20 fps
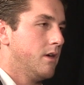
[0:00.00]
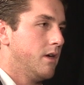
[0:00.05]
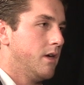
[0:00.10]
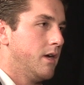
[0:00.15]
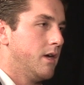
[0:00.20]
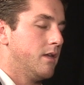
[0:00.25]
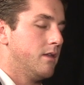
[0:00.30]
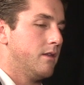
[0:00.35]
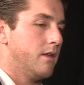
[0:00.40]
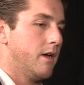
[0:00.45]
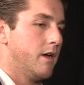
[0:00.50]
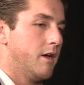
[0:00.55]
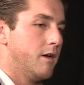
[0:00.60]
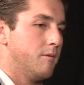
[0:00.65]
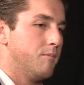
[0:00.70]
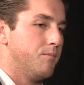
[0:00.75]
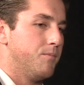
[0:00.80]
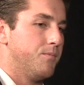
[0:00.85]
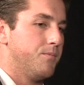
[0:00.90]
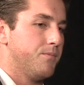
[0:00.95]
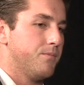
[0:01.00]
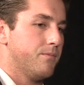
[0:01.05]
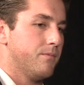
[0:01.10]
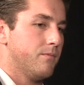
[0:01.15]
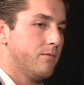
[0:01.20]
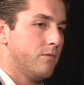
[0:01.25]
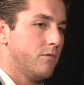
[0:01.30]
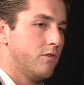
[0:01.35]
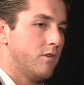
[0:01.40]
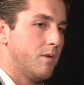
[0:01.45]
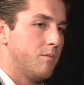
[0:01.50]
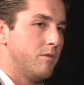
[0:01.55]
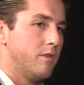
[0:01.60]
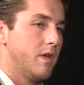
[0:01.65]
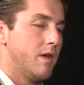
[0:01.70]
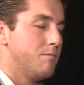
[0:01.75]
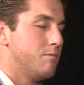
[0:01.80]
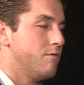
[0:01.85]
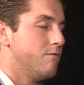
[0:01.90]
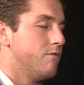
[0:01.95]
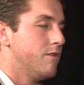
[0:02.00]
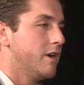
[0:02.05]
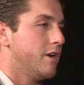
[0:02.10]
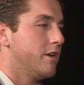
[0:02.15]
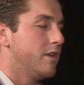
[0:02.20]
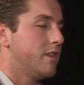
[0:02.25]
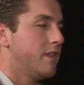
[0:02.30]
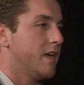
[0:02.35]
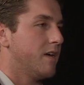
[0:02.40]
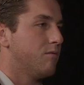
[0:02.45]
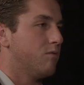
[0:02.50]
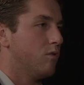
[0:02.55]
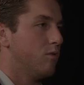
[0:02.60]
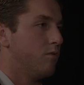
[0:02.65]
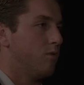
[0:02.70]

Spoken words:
and something I've been very thankful